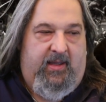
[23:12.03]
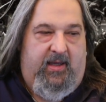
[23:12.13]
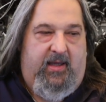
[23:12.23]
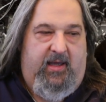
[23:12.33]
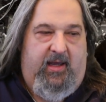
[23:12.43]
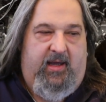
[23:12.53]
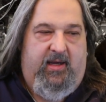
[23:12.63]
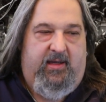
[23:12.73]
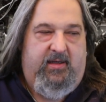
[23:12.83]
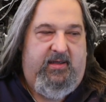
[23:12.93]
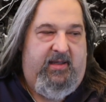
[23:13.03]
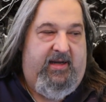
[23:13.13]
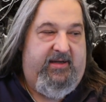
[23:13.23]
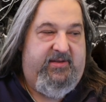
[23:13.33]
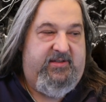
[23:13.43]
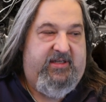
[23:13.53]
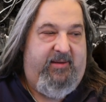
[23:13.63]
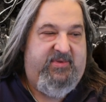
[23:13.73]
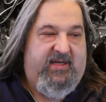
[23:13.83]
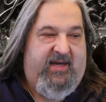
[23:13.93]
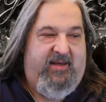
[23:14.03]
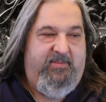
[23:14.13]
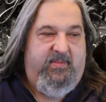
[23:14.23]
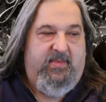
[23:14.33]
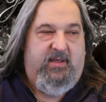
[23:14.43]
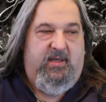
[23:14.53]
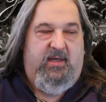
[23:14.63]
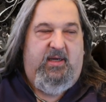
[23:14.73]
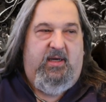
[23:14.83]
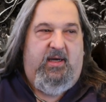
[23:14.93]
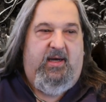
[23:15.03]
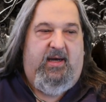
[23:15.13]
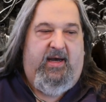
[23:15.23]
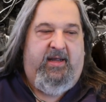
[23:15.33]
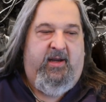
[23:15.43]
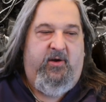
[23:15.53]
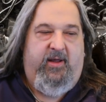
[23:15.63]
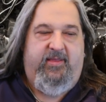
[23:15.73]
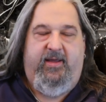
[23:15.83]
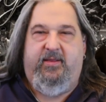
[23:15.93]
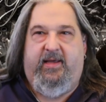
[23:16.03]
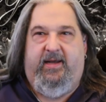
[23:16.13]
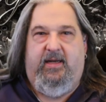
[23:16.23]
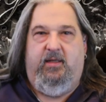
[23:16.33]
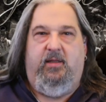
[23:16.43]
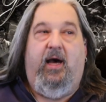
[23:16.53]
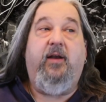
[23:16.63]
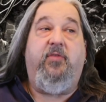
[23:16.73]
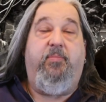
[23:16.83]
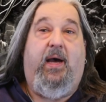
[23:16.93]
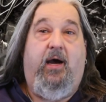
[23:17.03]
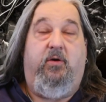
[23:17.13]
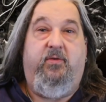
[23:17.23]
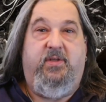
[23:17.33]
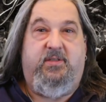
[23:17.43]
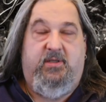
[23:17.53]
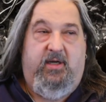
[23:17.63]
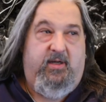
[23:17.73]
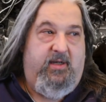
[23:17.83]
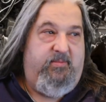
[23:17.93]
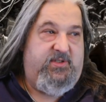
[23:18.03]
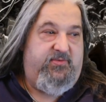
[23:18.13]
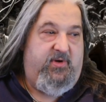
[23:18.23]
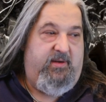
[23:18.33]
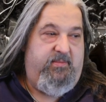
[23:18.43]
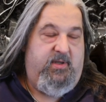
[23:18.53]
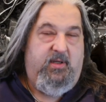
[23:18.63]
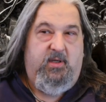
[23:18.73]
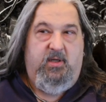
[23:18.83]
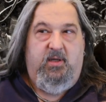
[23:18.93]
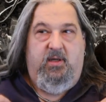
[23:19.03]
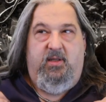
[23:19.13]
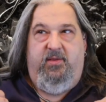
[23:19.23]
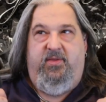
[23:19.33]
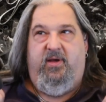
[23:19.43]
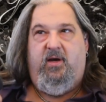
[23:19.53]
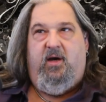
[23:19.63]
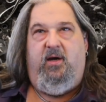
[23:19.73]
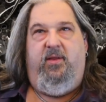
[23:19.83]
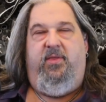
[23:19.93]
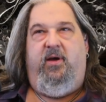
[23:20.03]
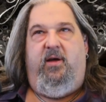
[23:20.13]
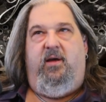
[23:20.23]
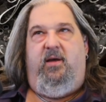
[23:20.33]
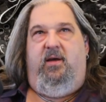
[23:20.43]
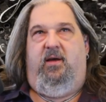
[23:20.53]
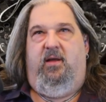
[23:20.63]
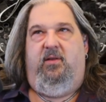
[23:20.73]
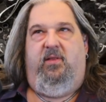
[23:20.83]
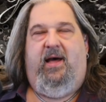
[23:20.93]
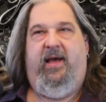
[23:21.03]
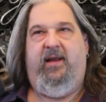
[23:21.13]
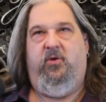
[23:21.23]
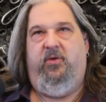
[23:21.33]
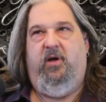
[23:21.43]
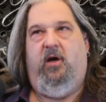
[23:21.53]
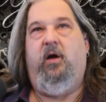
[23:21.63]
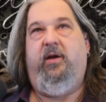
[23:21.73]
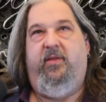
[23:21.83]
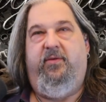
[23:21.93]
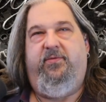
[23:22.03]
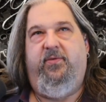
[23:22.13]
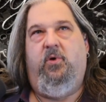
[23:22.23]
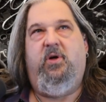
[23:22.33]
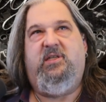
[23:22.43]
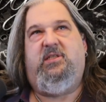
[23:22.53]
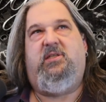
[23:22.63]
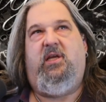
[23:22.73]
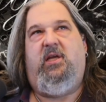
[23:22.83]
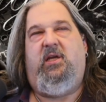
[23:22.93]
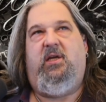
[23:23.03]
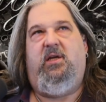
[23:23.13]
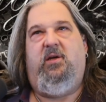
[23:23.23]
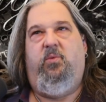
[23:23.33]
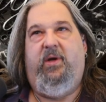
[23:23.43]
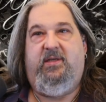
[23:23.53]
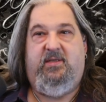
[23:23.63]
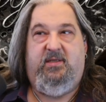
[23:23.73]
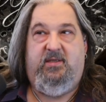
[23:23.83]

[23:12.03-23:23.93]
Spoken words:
And yet at the same time, I think that a lot of the power of the song comes from the line or the aria that Floor is singing, which